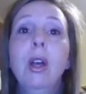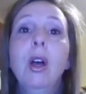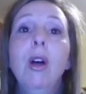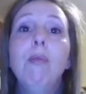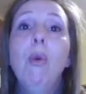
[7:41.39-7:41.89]

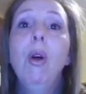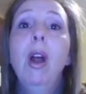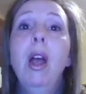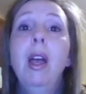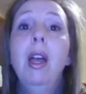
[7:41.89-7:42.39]

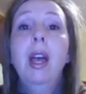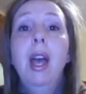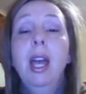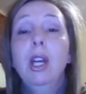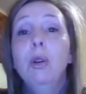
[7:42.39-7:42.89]
More
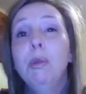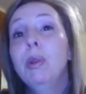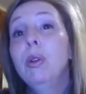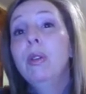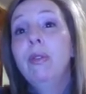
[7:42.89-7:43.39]

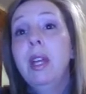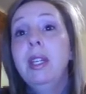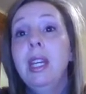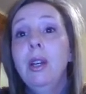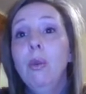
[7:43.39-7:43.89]
equitable
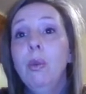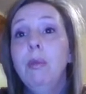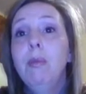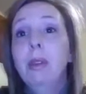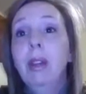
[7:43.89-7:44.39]
funding
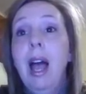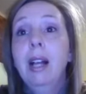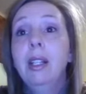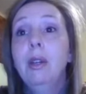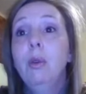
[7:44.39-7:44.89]
would
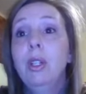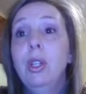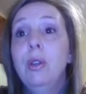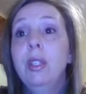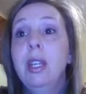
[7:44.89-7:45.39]
likely
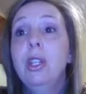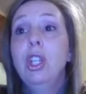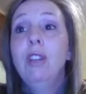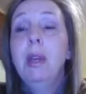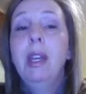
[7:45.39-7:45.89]
reduce the
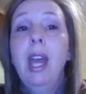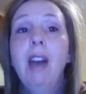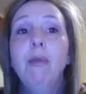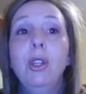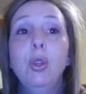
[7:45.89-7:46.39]
achievement
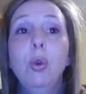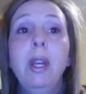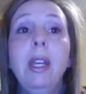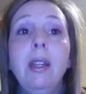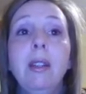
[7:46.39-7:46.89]
gap
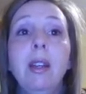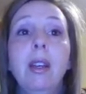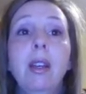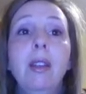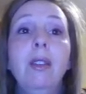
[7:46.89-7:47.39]
between
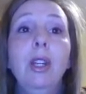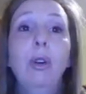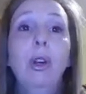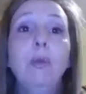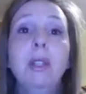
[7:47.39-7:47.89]
the
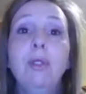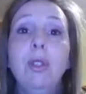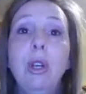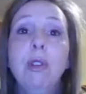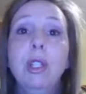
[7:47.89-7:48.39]
groups of
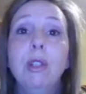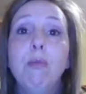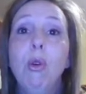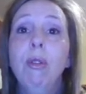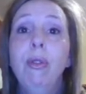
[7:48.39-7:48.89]
students.
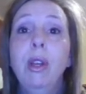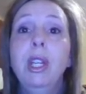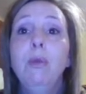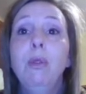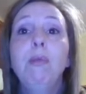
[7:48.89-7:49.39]
More
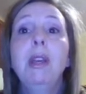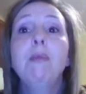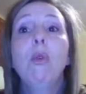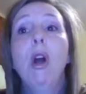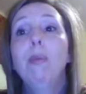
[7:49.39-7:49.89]
funding would mean
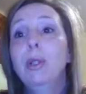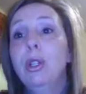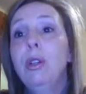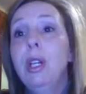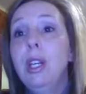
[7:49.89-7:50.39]
more
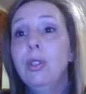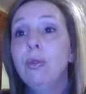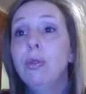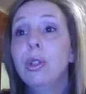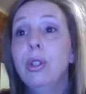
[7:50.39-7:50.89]
opportunities
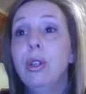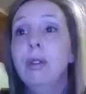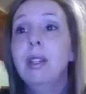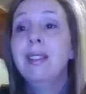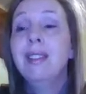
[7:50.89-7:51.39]
for
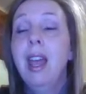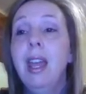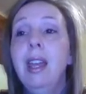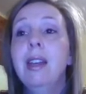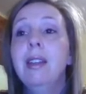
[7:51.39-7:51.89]
students
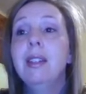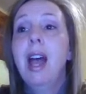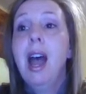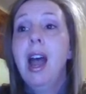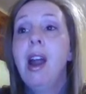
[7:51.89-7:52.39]
and
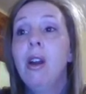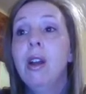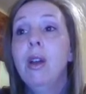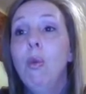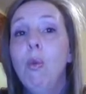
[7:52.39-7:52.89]
higher
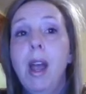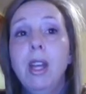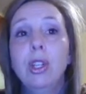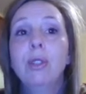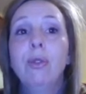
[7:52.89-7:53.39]

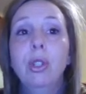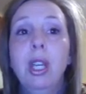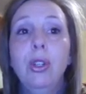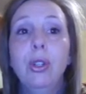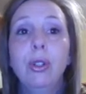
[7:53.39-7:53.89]
wages for
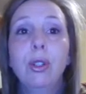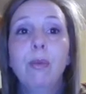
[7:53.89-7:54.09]
teachers.